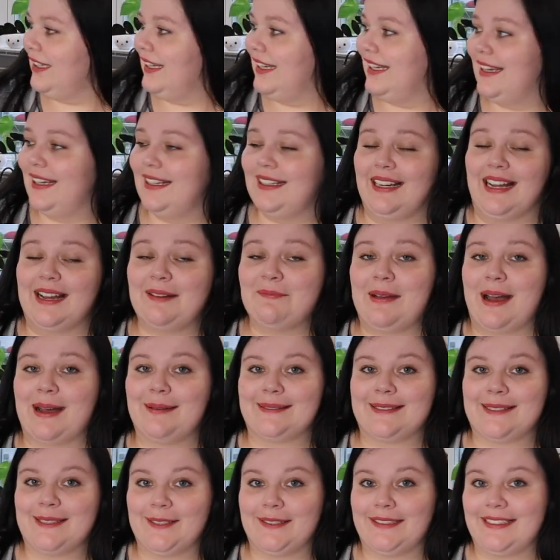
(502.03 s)
And I'm
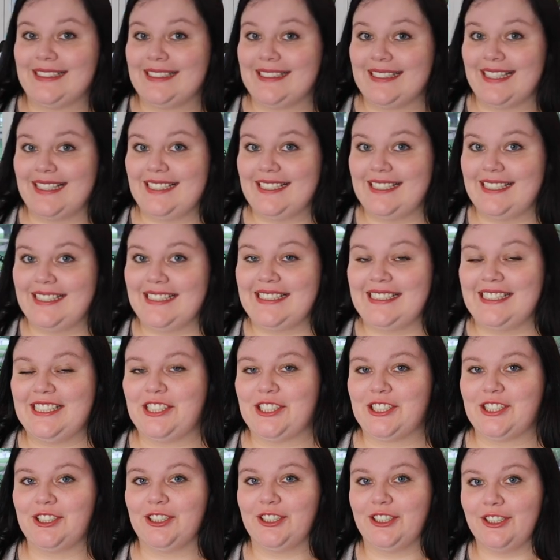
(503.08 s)
absolutely excited to see
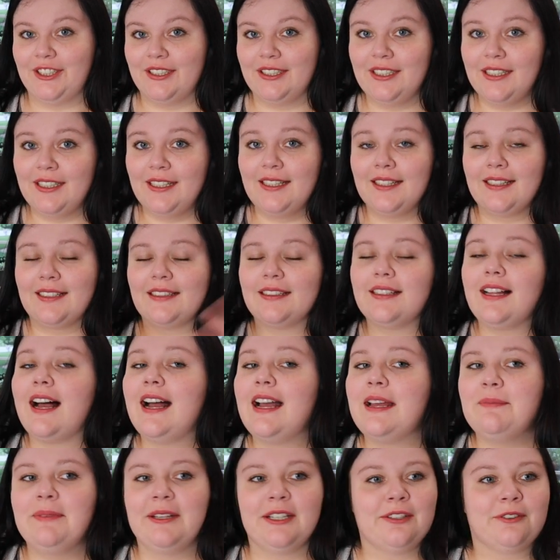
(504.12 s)
just her
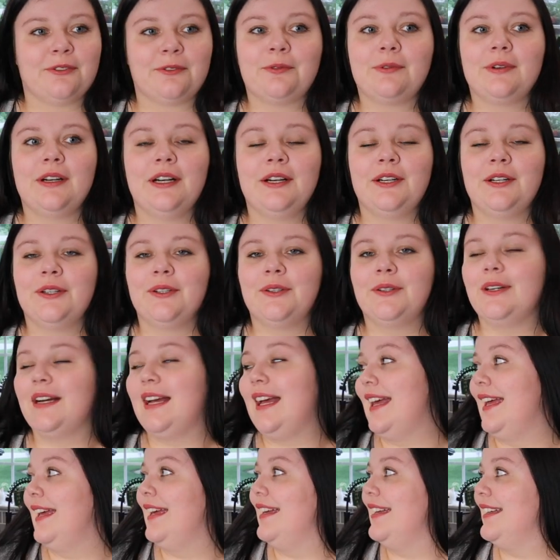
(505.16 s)
climb and grow,
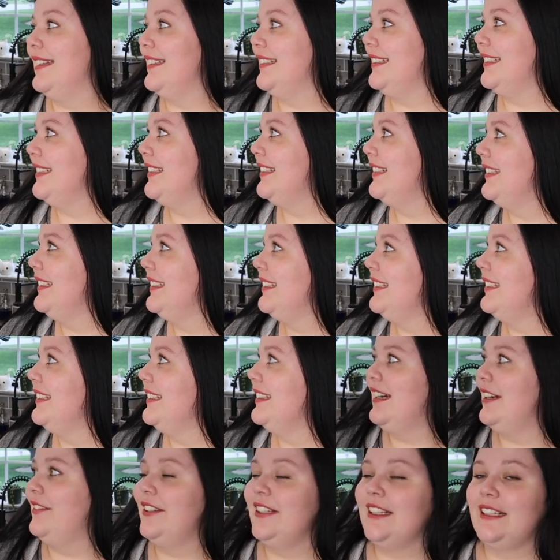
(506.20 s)
and
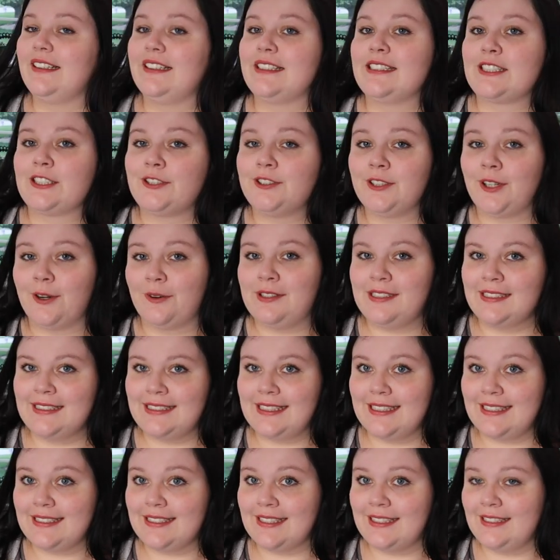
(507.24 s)
I feel like this growing
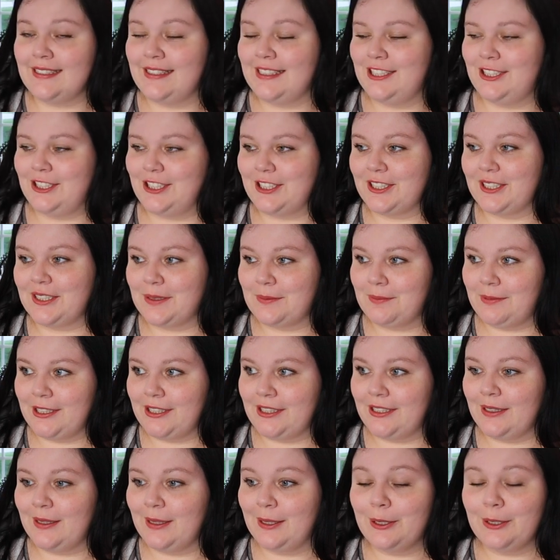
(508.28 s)
season is just gonna
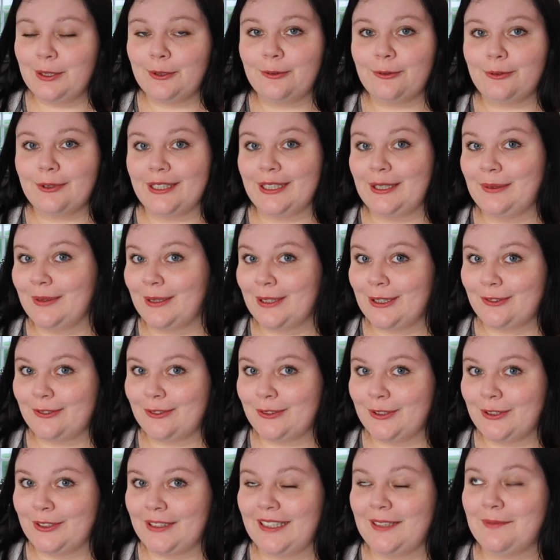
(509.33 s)
be really
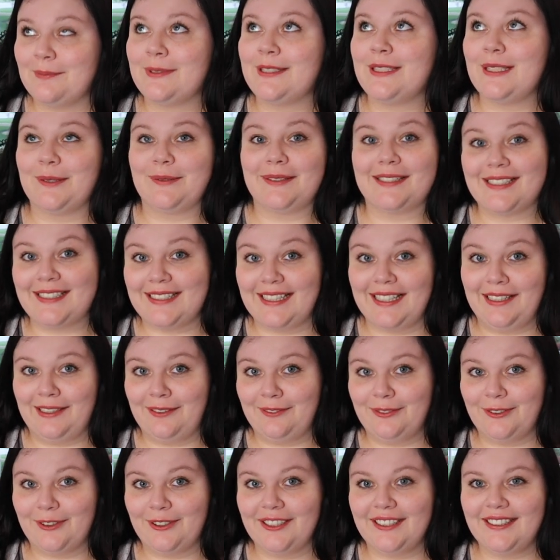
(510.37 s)
wonderful, and I'm so excited
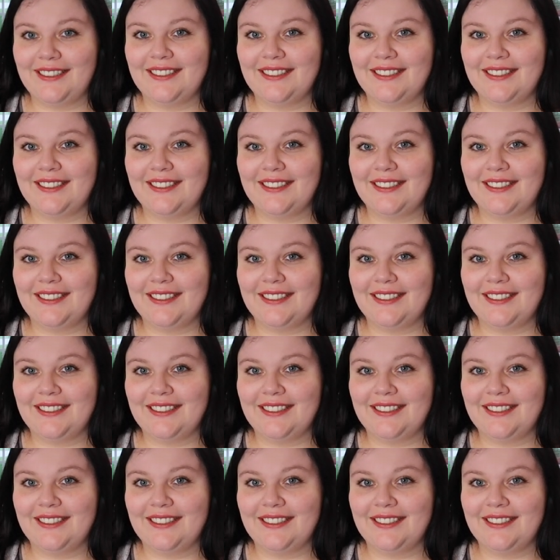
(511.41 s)
for